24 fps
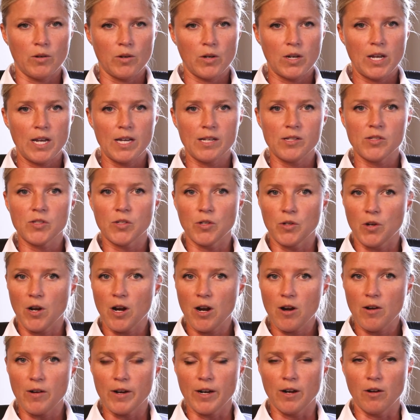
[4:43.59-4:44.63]
case
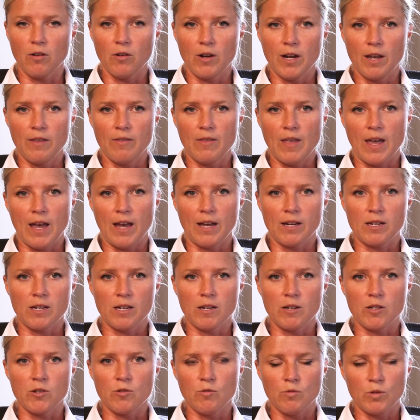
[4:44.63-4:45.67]
scenario in that
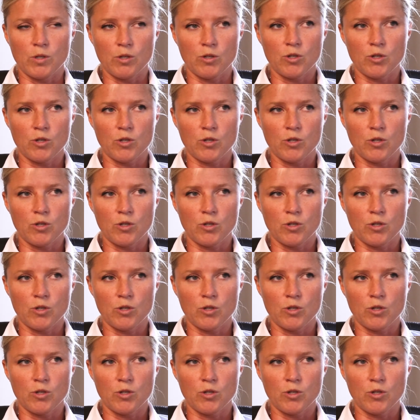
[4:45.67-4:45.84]
it was